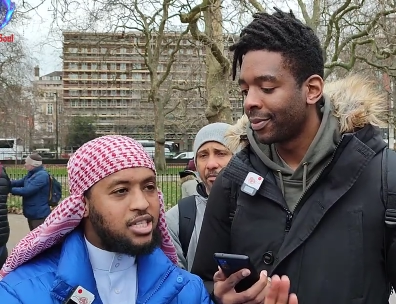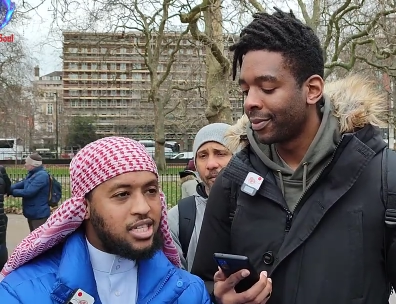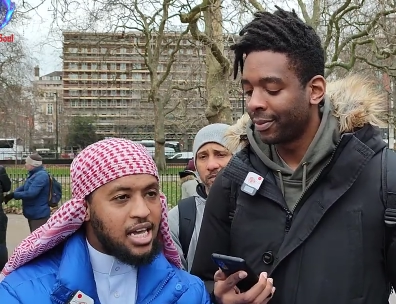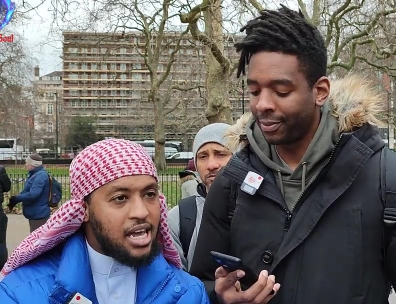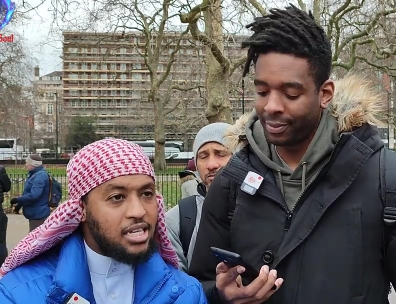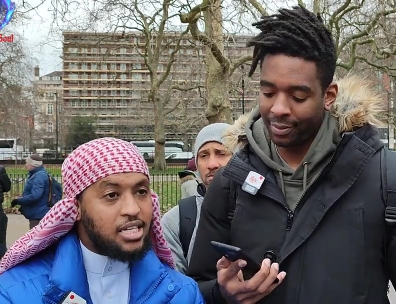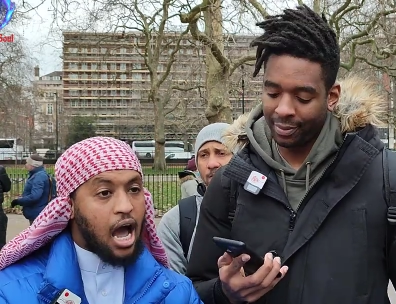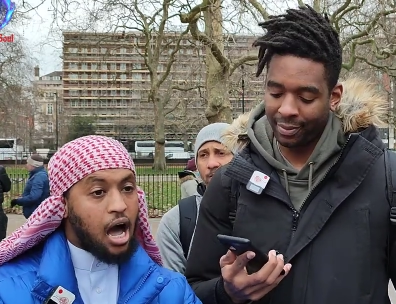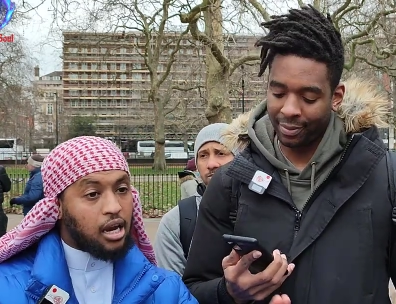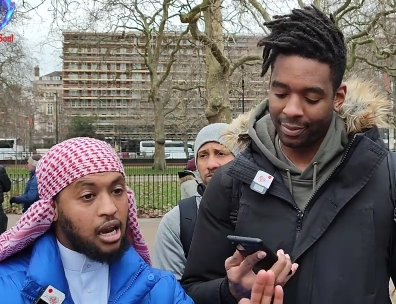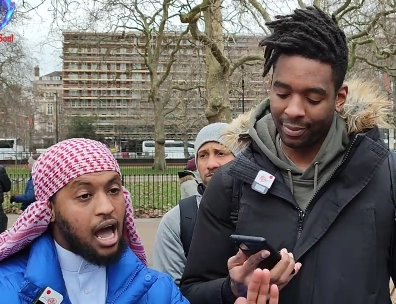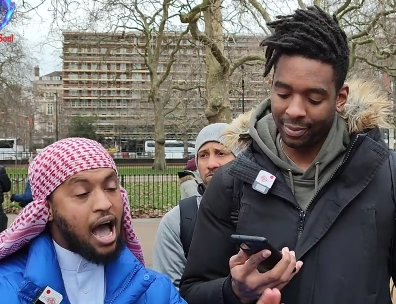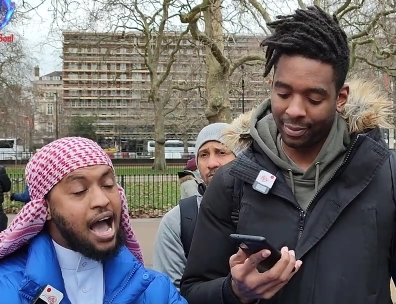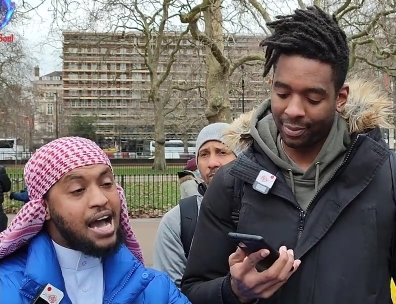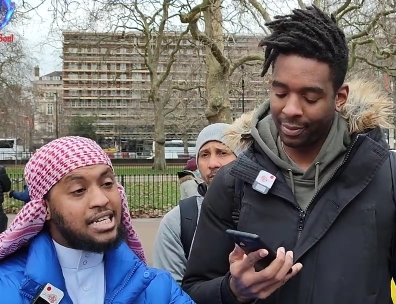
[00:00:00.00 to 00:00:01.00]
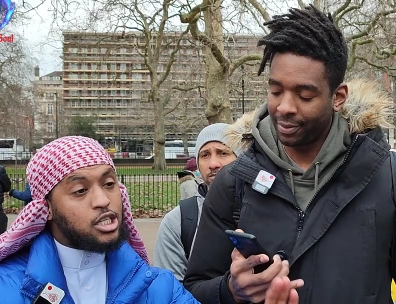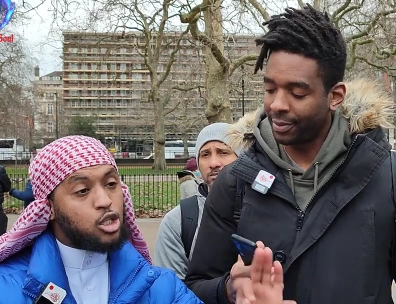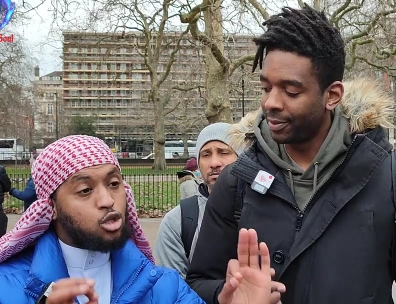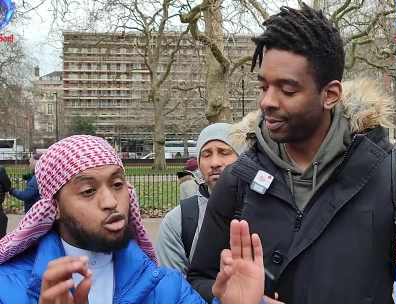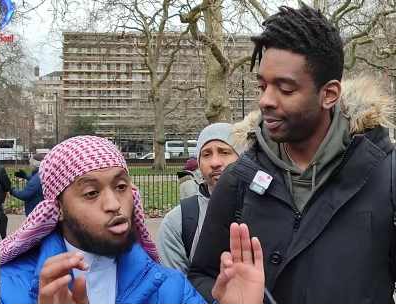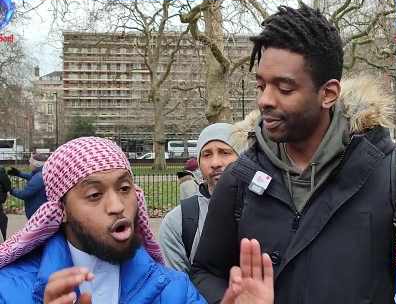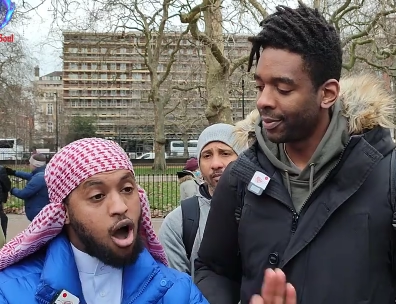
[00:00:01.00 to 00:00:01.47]
Speaker 1: it says Allah
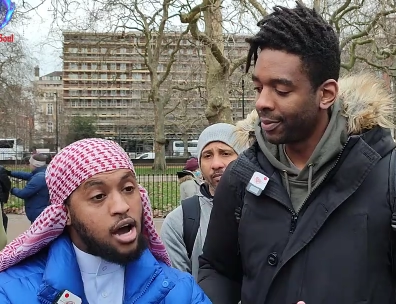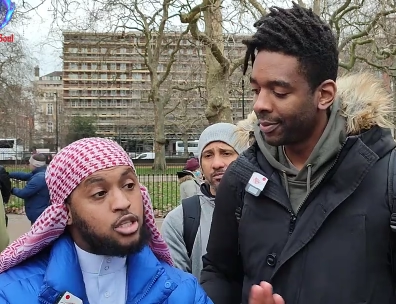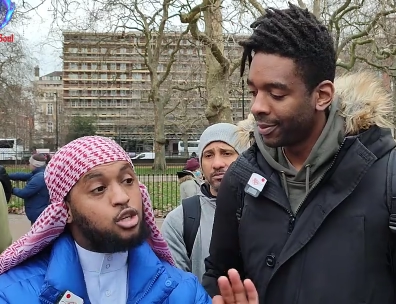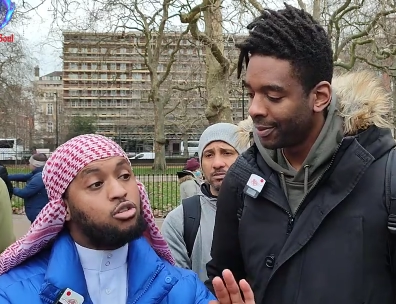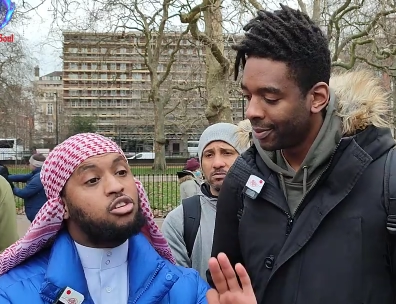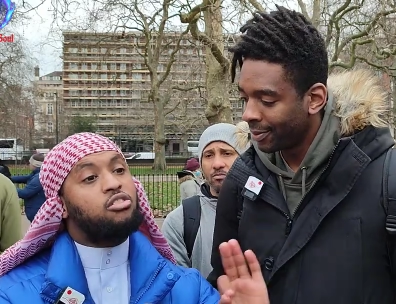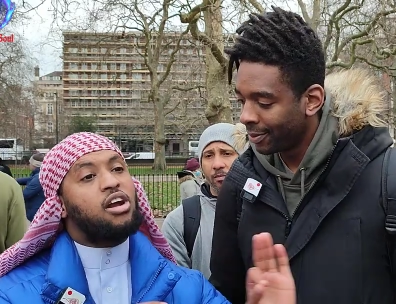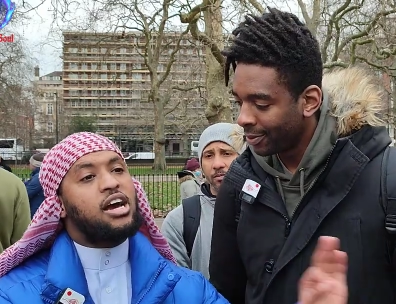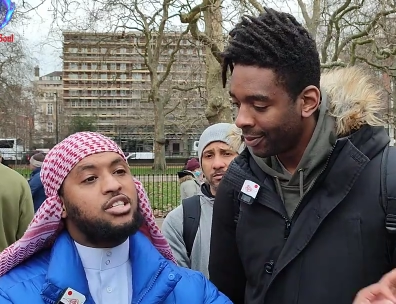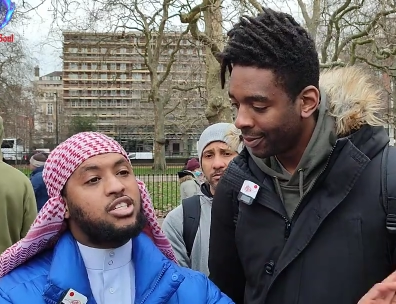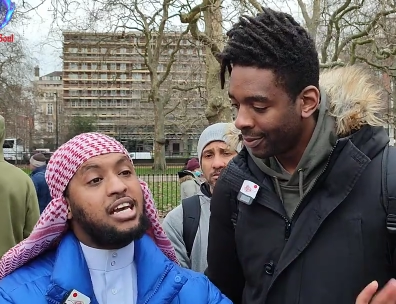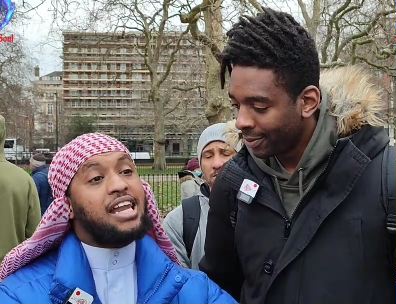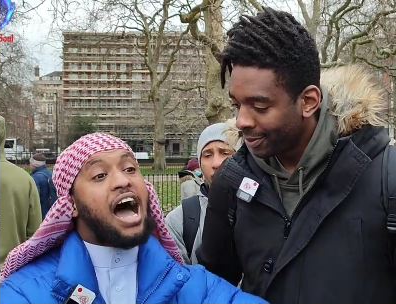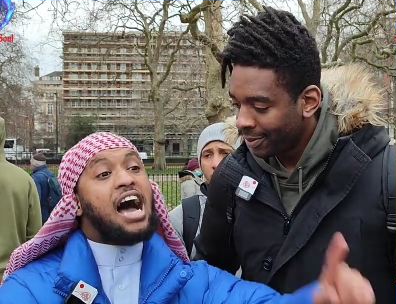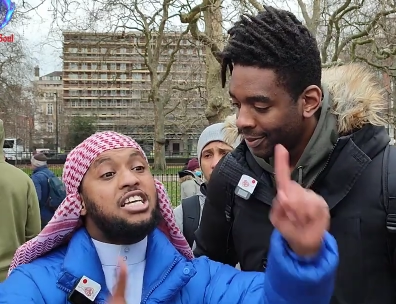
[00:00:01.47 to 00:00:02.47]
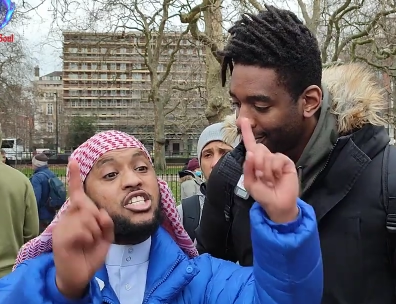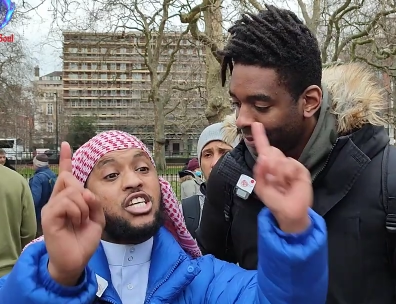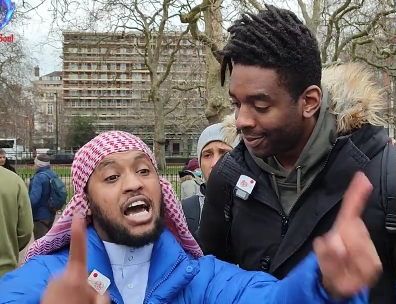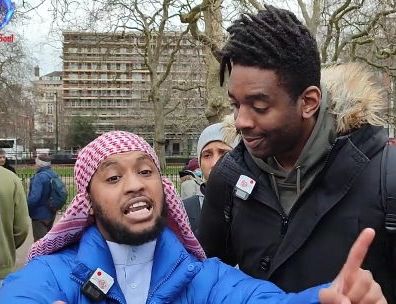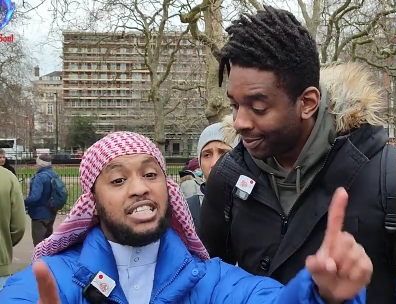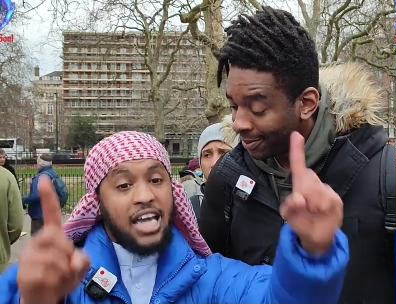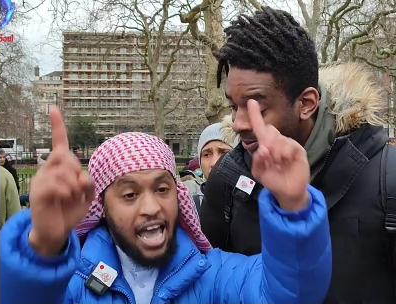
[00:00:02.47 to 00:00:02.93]
has two hands on the right side. I
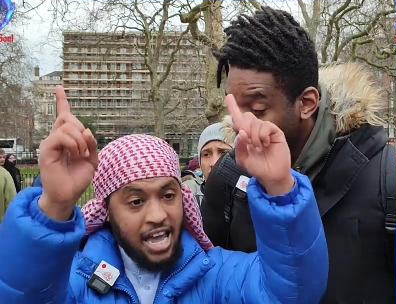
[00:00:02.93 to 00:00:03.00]
challenge